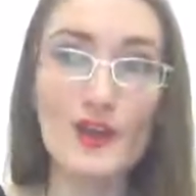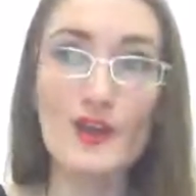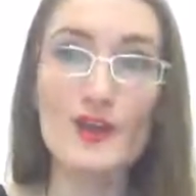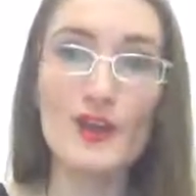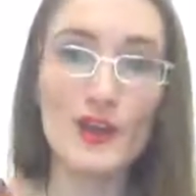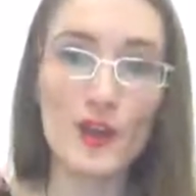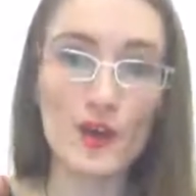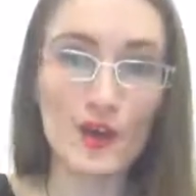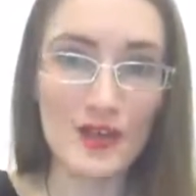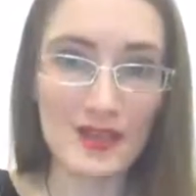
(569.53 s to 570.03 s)

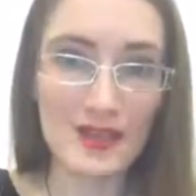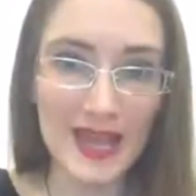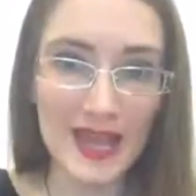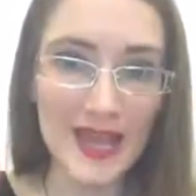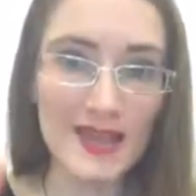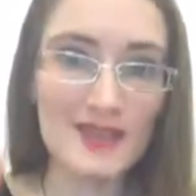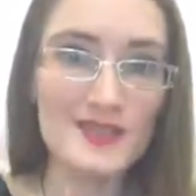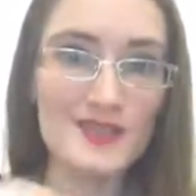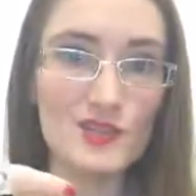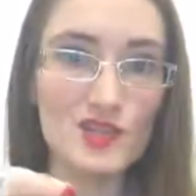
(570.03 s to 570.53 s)

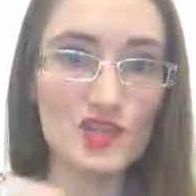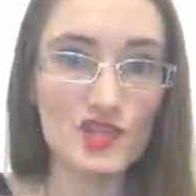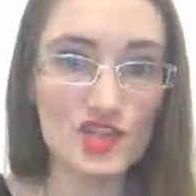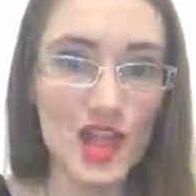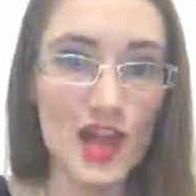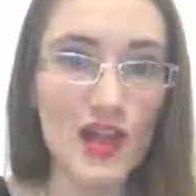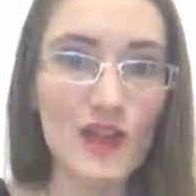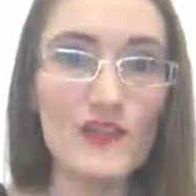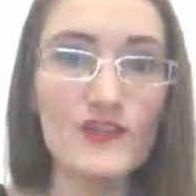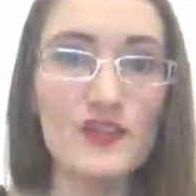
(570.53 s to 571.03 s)
glans and
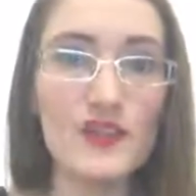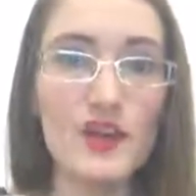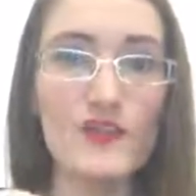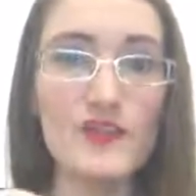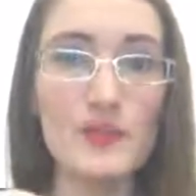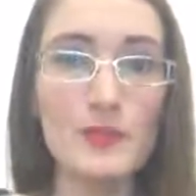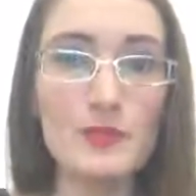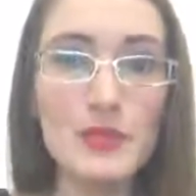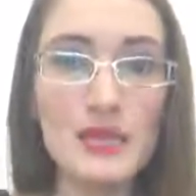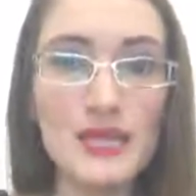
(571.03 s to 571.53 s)
shaft of
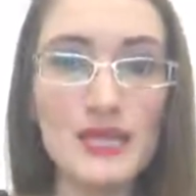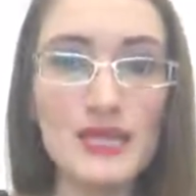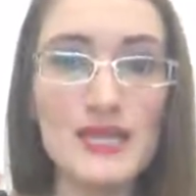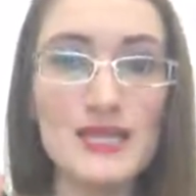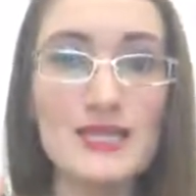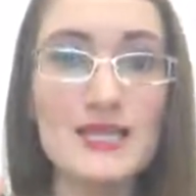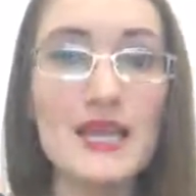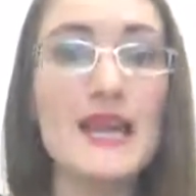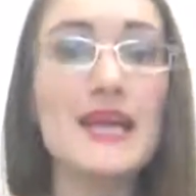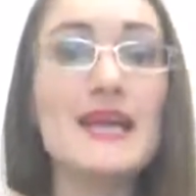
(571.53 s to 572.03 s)
the
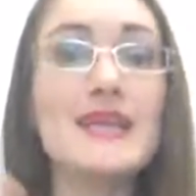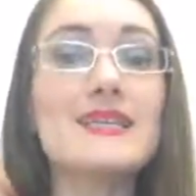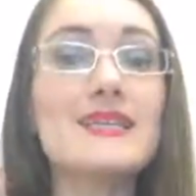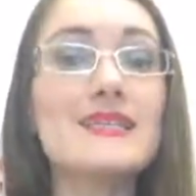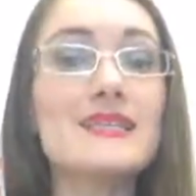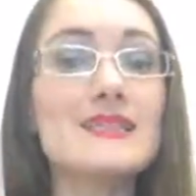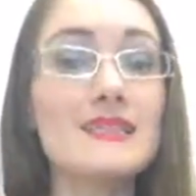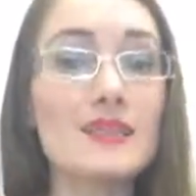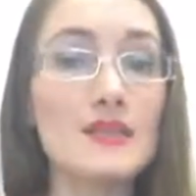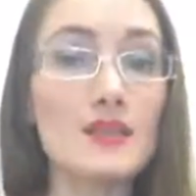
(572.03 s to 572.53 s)
penis is
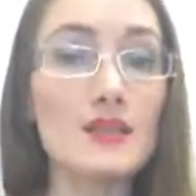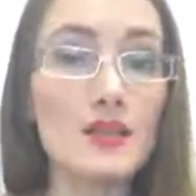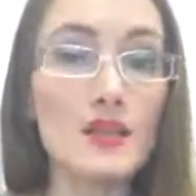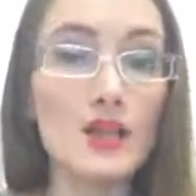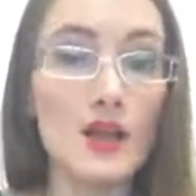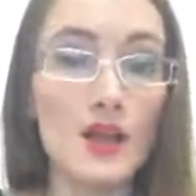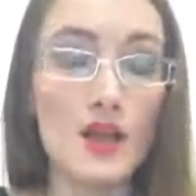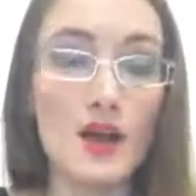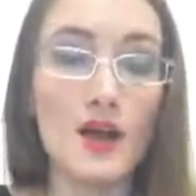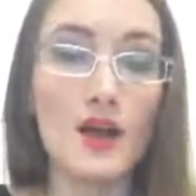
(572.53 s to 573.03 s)
still
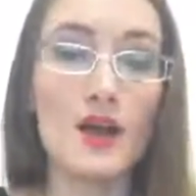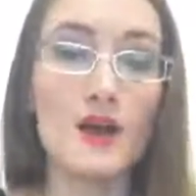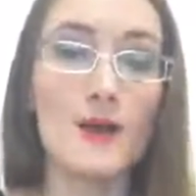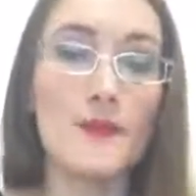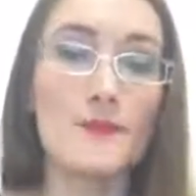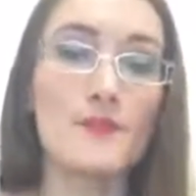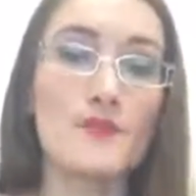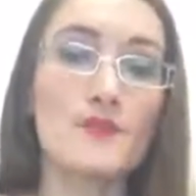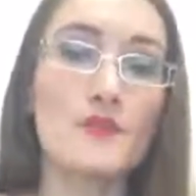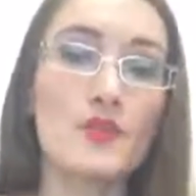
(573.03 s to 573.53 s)

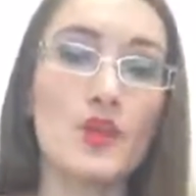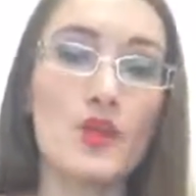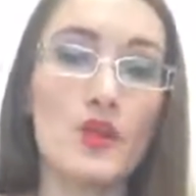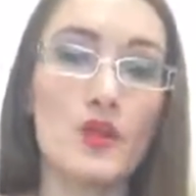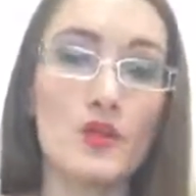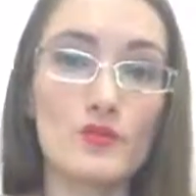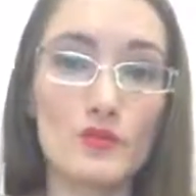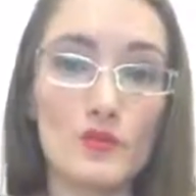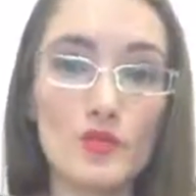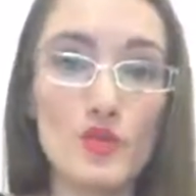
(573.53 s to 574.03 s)

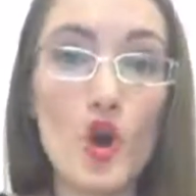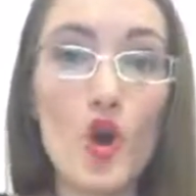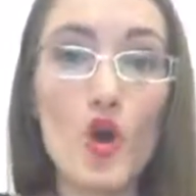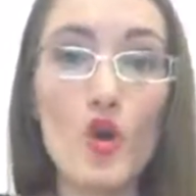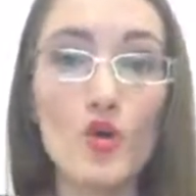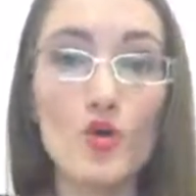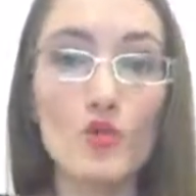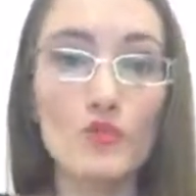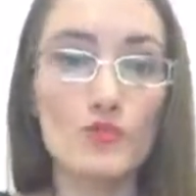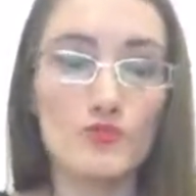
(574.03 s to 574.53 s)

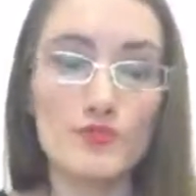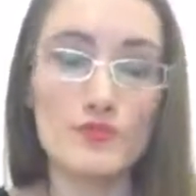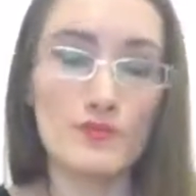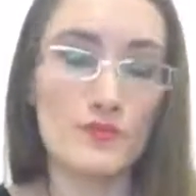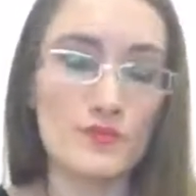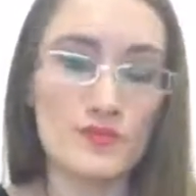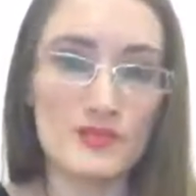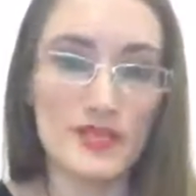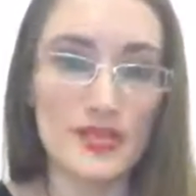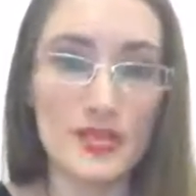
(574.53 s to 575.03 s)
no
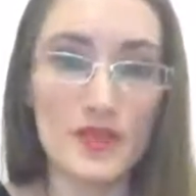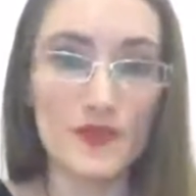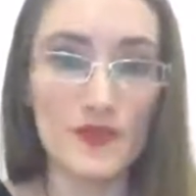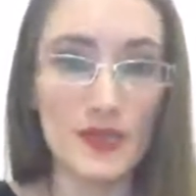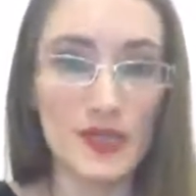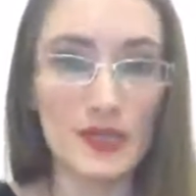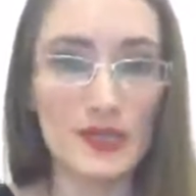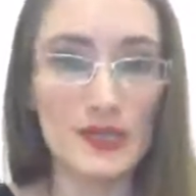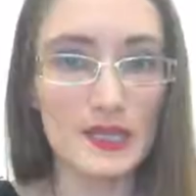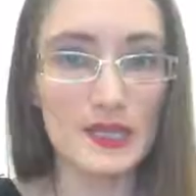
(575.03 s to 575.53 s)

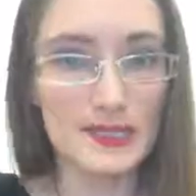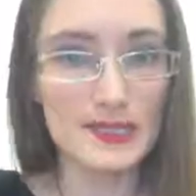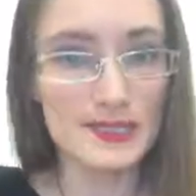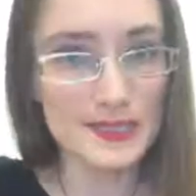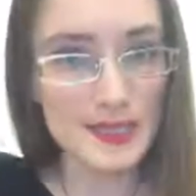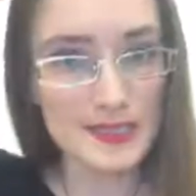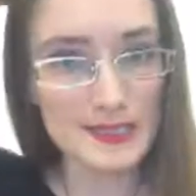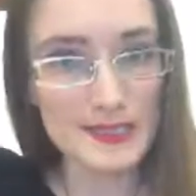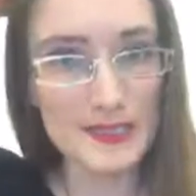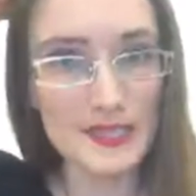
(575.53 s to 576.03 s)
significantly
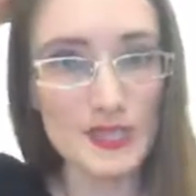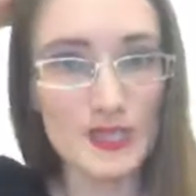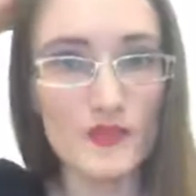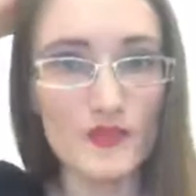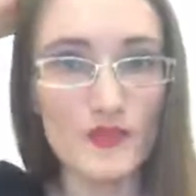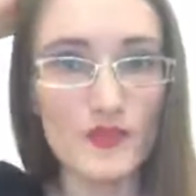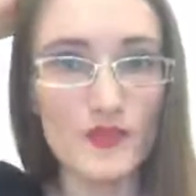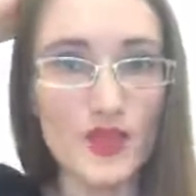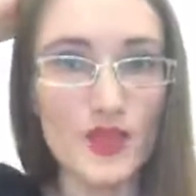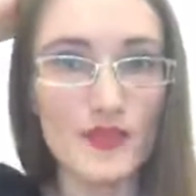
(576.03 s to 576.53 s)

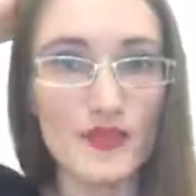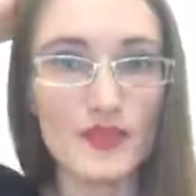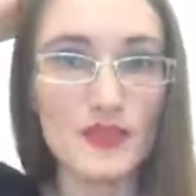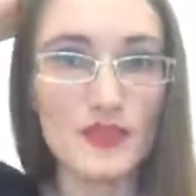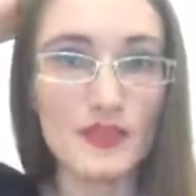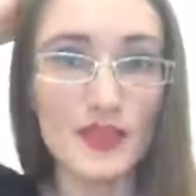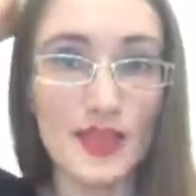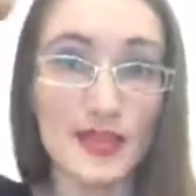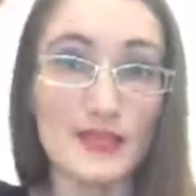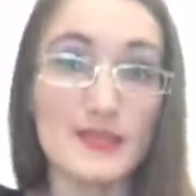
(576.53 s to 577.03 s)
sensitive than the
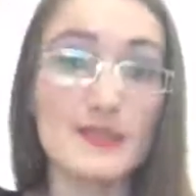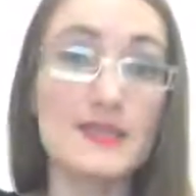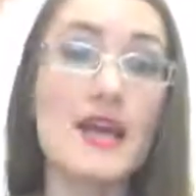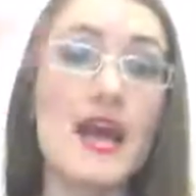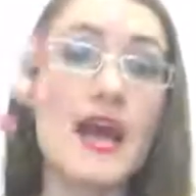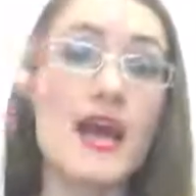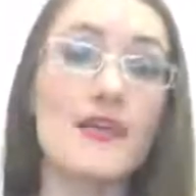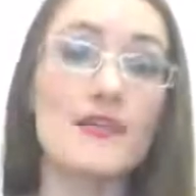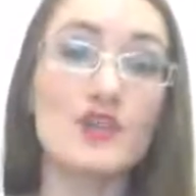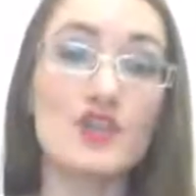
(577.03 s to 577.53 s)
glans
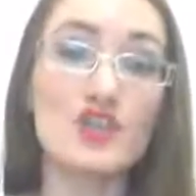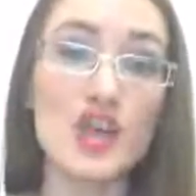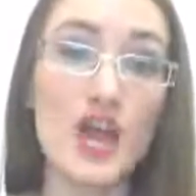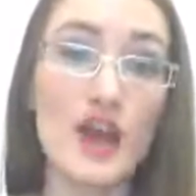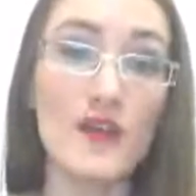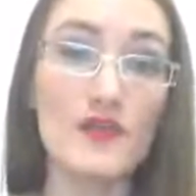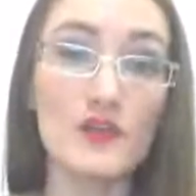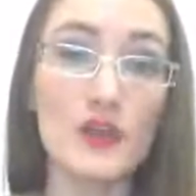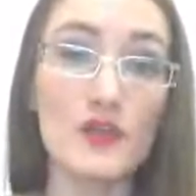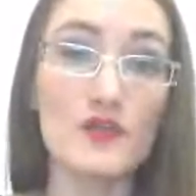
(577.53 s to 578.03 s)
and the
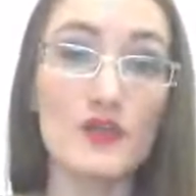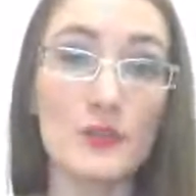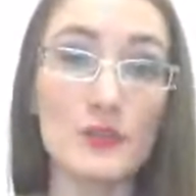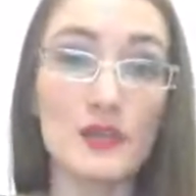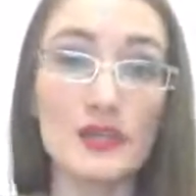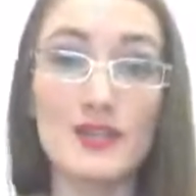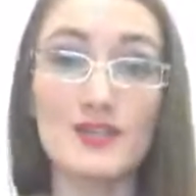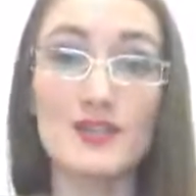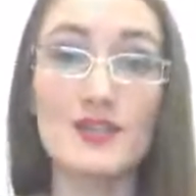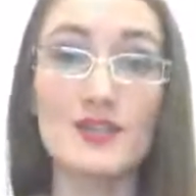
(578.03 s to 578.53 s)
shaft of the
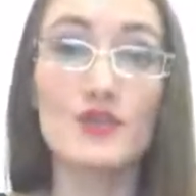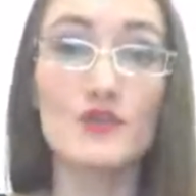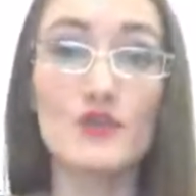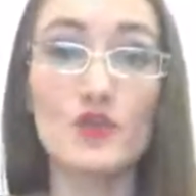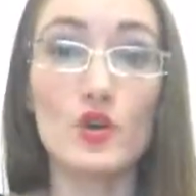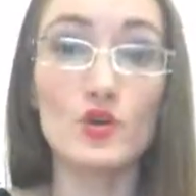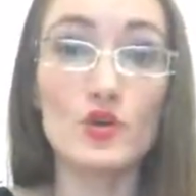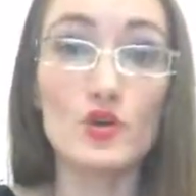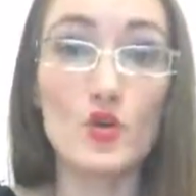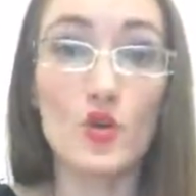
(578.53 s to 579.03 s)
penises of
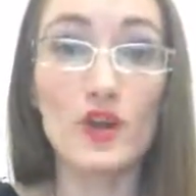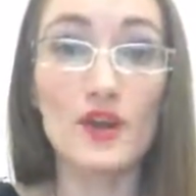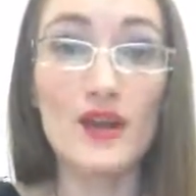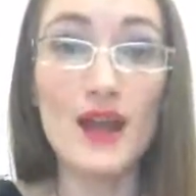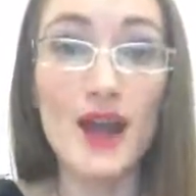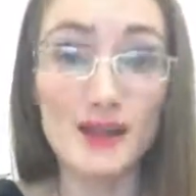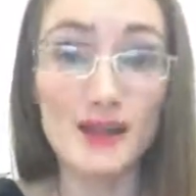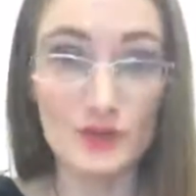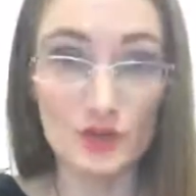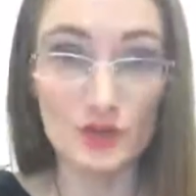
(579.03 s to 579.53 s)
those who are
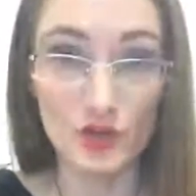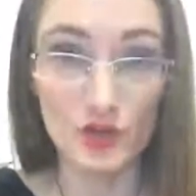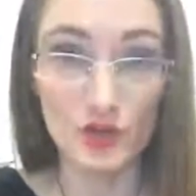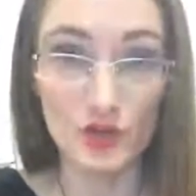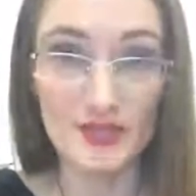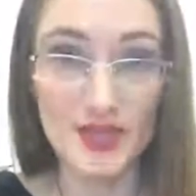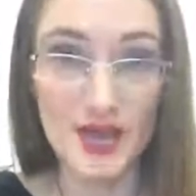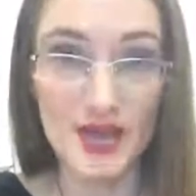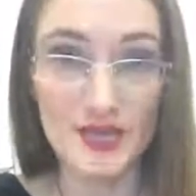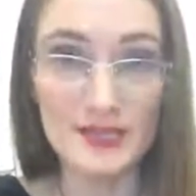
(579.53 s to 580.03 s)
not
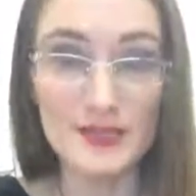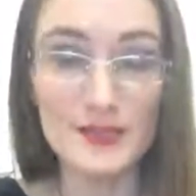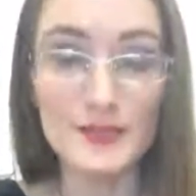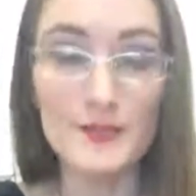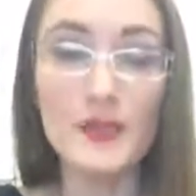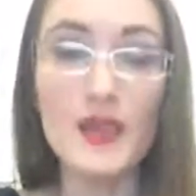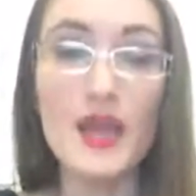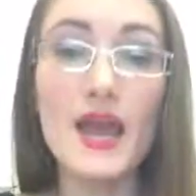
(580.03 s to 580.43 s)
circumcised.